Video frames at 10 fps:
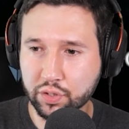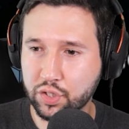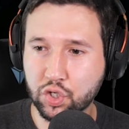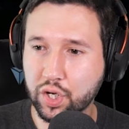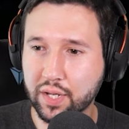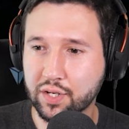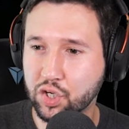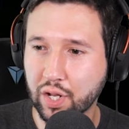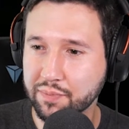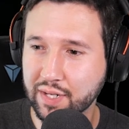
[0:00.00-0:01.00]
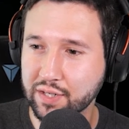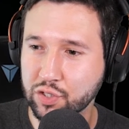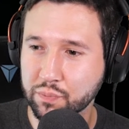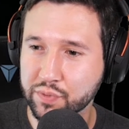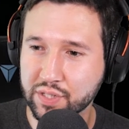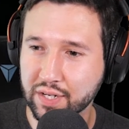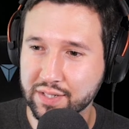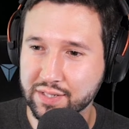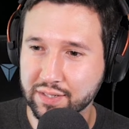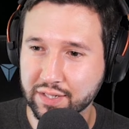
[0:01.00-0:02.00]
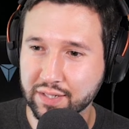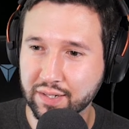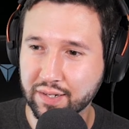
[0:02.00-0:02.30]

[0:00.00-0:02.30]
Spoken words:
shit! It shot up to 82% instantly.